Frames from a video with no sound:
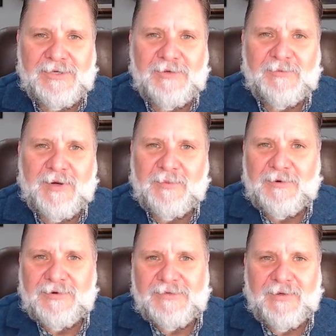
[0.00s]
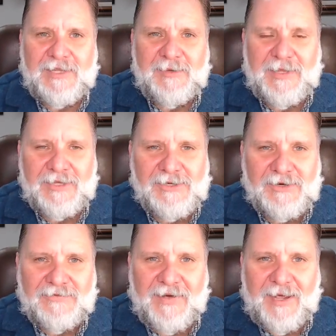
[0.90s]
new members, whether you've been in the
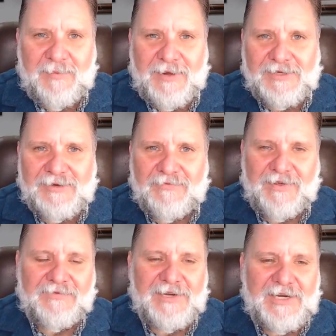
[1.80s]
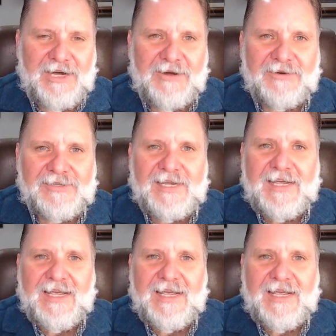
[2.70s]
church 5 minutes or 50 years.